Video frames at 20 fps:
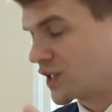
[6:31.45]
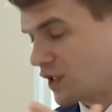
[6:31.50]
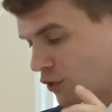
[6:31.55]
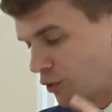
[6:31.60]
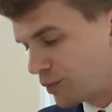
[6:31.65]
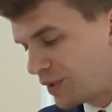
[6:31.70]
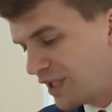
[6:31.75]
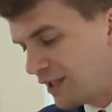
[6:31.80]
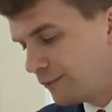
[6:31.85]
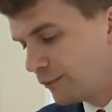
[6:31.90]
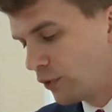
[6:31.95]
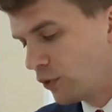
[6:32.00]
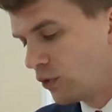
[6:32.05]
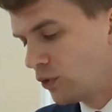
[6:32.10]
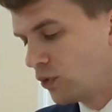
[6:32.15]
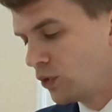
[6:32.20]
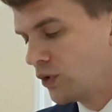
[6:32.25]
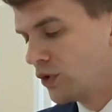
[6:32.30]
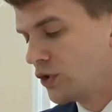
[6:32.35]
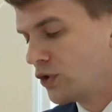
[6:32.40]
They were
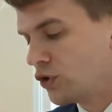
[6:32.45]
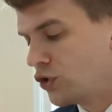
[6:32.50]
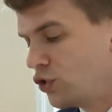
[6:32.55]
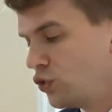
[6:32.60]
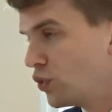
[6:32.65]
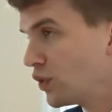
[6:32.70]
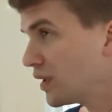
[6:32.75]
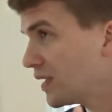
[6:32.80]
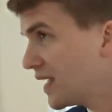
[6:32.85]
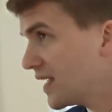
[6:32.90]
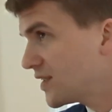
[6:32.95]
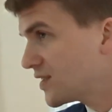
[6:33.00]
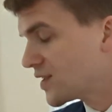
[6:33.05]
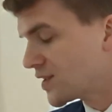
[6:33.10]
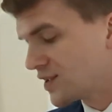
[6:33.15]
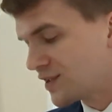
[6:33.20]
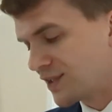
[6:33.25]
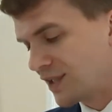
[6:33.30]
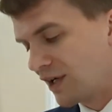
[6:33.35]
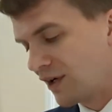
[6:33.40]
people who were
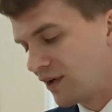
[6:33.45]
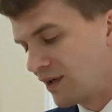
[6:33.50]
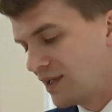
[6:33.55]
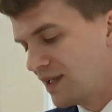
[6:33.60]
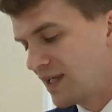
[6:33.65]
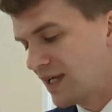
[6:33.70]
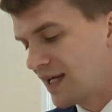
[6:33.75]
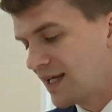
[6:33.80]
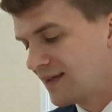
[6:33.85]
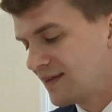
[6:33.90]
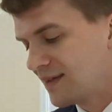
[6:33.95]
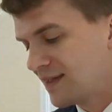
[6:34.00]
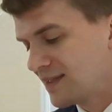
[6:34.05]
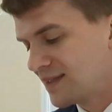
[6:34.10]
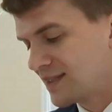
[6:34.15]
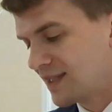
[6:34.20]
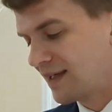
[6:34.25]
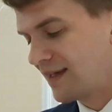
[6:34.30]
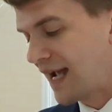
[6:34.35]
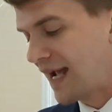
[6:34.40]
necessary at, the
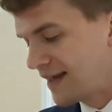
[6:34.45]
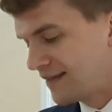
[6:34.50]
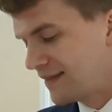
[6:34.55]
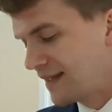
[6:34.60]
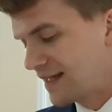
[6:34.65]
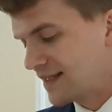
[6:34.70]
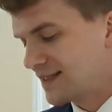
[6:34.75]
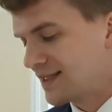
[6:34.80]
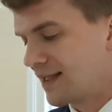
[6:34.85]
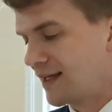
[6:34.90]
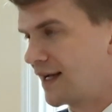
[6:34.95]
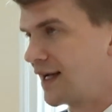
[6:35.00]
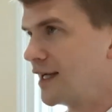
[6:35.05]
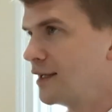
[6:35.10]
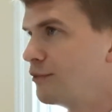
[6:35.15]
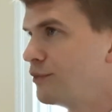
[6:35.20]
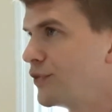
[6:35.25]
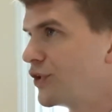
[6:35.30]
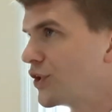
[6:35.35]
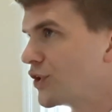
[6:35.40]
t- at that
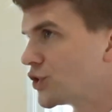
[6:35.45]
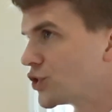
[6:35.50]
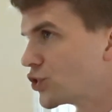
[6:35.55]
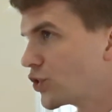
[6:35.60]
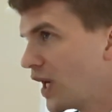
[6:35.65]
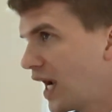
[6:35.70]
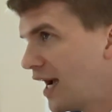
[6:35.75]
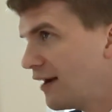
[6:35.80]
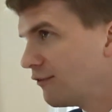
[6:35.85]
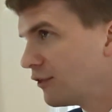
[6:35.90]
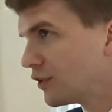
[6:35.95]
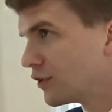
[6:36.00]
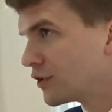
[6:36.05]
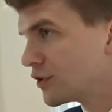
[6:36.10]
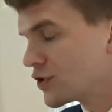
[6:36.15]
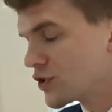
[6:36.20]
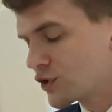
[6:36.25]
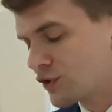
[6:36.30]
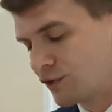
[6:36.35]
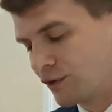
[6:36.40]
time because
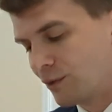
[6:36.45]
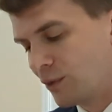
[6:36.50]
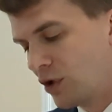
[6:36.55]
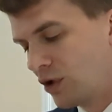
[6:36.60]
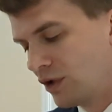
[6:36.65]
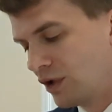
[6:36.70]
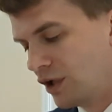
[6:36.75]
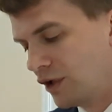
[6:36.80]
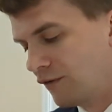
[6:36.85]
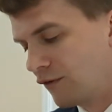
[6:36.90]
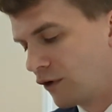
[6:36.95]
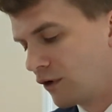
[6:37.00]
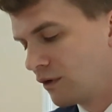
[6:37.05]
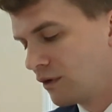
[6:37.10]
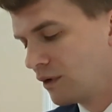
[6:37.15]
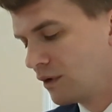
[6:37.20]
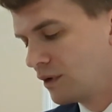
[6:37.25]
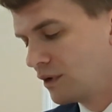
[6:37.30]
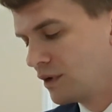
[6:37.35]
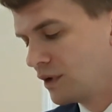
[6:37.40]
travelers from all
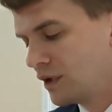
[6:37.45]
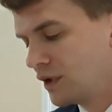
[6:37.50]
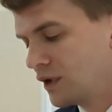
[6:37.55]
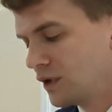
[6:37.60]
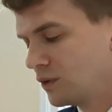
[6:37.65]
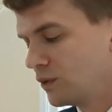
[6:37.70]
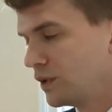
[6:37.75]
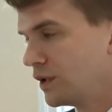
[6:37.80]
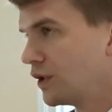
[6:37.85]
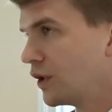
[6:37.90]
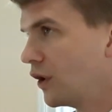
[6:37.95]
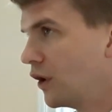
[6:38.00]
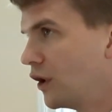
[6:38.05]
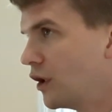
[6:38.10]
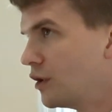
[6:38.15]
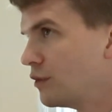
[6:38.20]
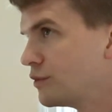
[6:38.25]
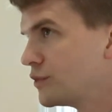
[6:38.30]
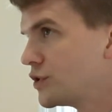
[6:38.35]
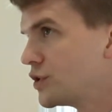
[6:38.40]
over would
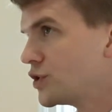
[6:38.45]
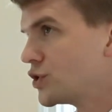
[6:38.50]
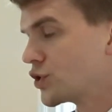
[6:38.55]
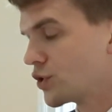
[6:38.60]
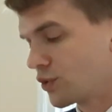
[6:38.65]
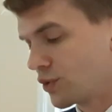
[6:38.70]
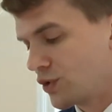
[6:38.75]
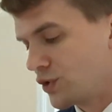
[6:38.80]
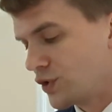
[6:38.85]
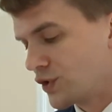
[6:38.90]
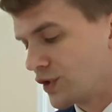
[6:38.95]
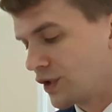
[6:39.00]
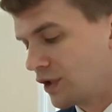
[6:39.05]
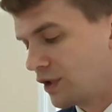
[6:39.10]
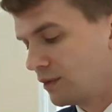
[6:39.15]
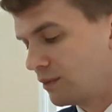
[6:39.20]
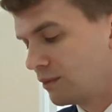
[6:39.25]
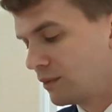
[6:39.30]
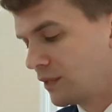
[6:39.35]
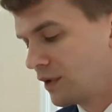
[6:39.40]
come to
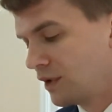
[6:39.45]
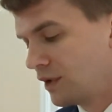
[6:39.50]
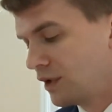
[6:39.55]
Jerusalem